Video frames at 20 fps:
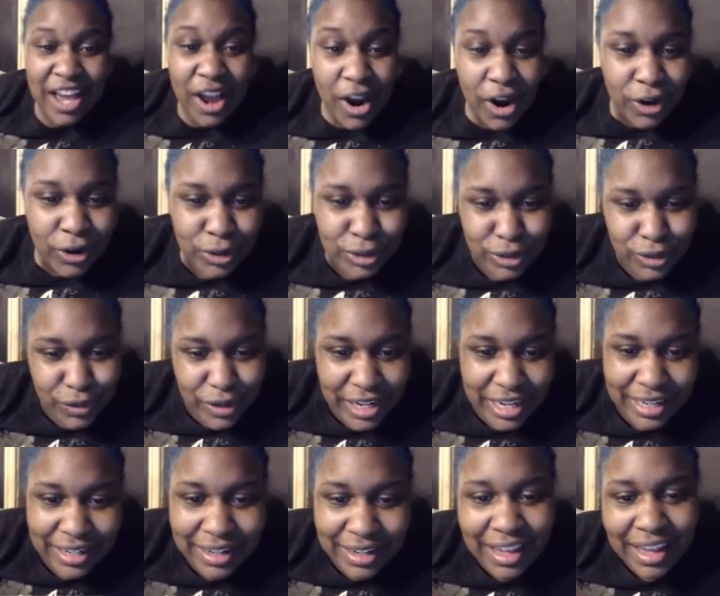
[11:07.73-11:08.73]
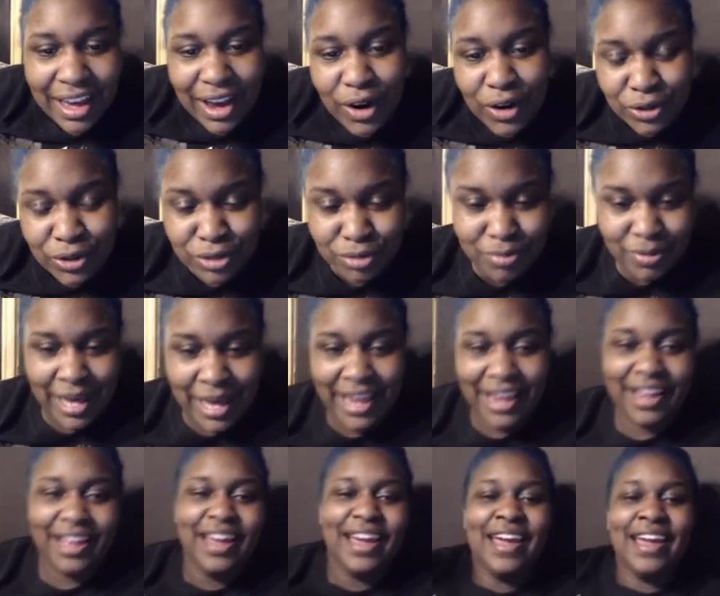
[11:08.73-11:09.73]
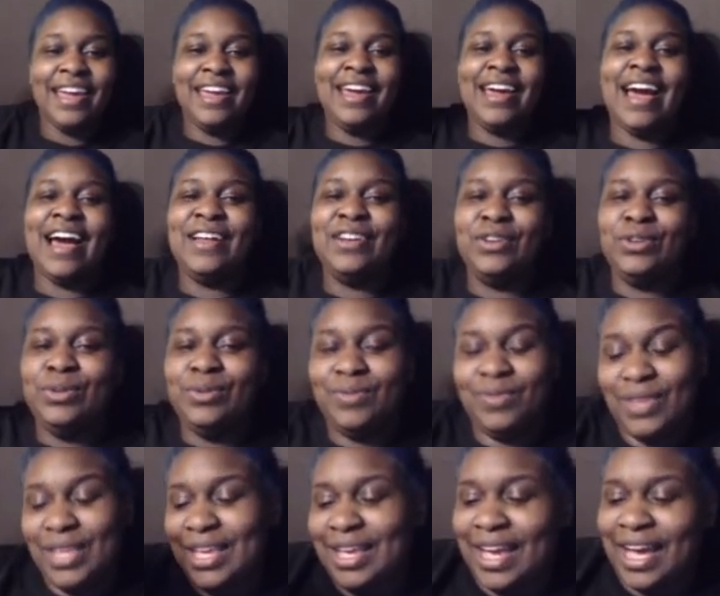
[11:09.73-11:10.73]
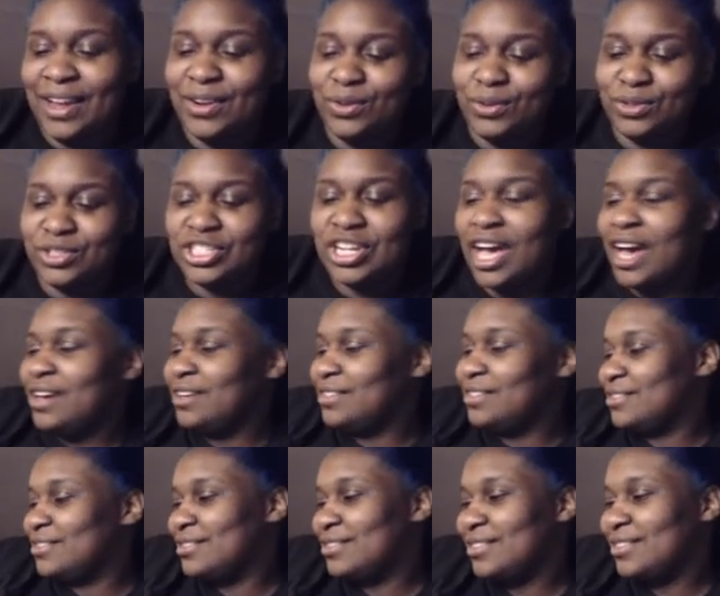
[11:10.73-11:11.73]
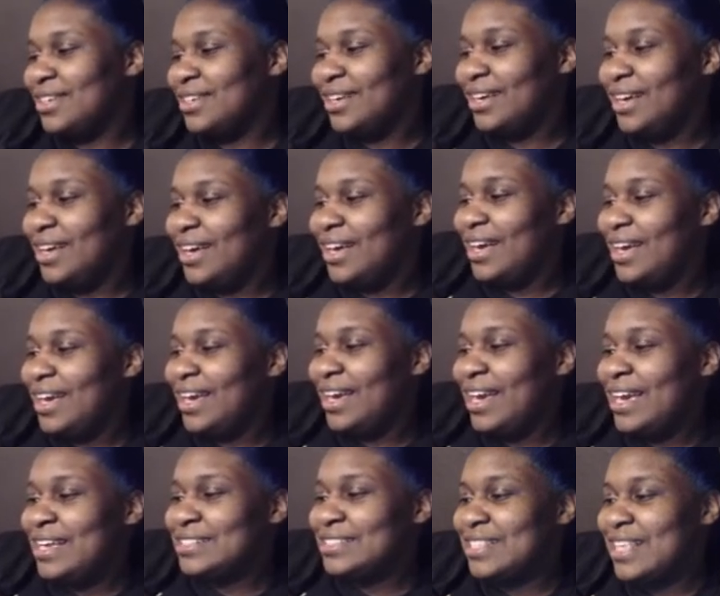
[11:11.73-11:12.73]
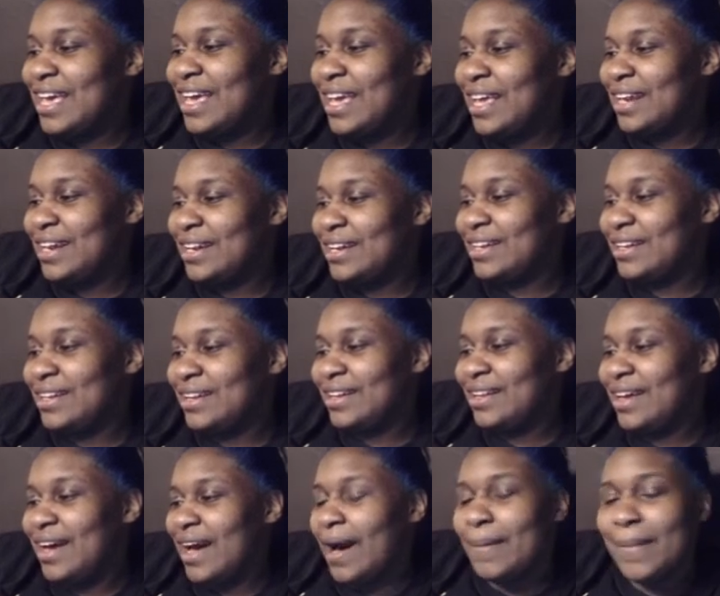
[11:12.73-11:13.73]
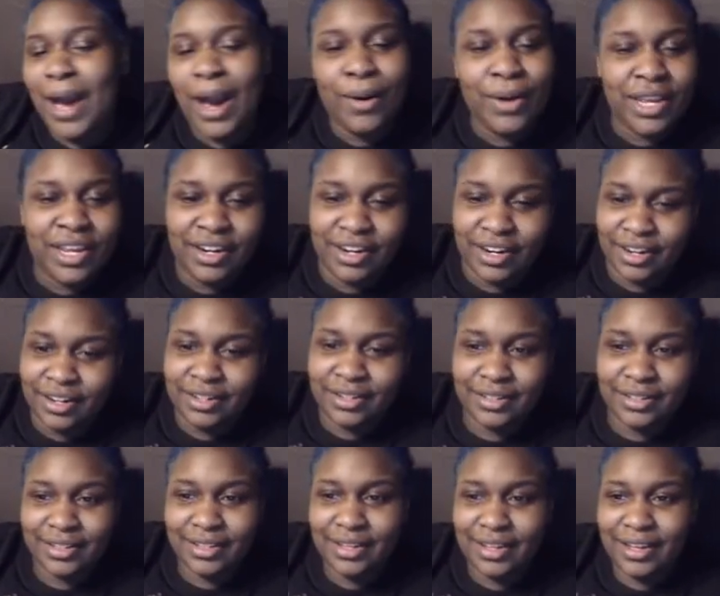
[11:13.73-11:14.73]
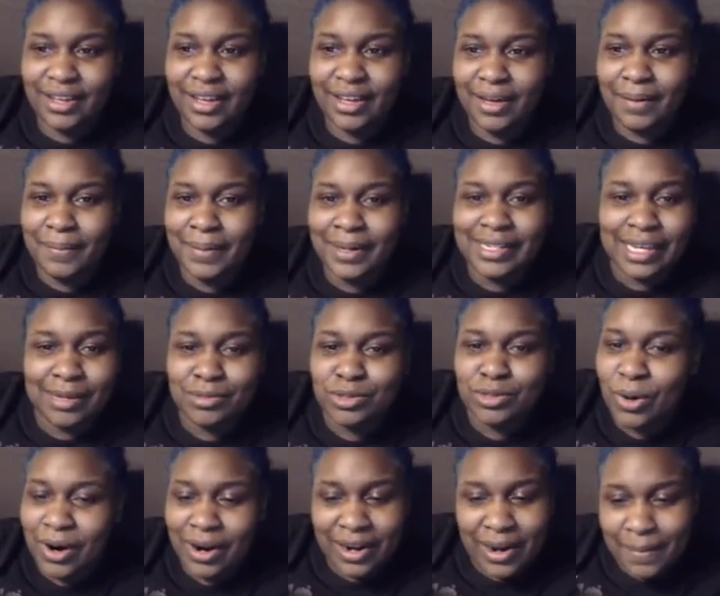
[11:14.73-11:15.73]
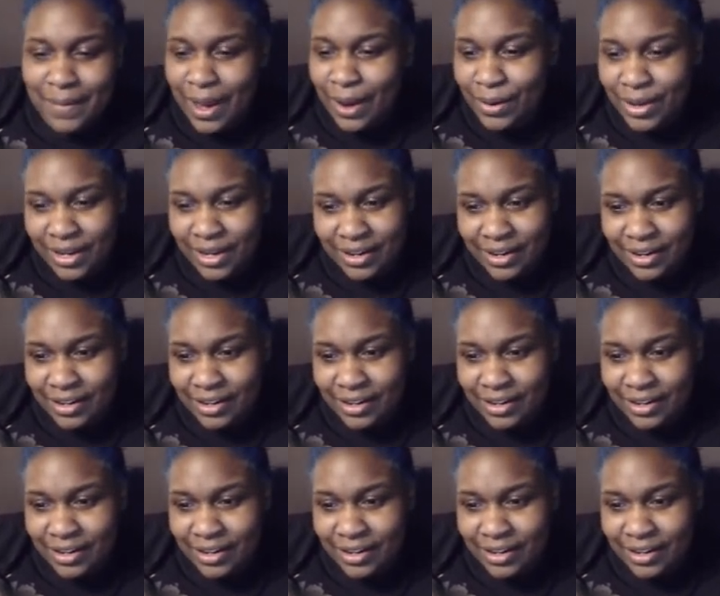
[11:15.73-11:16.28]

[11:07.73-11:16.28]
Are those green? Are those black? He got new chucks. He said, I'm out here. My name's Torrin. I'm out here.